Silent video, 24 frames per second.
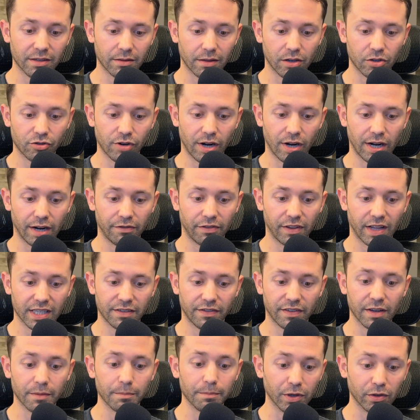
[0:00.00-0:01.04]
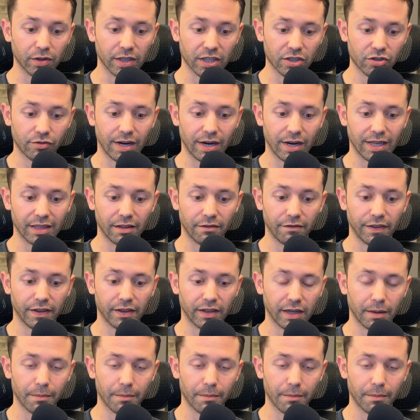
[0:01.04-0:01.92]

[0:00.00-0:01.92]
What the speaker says: with your training philosophy of building strength and feeling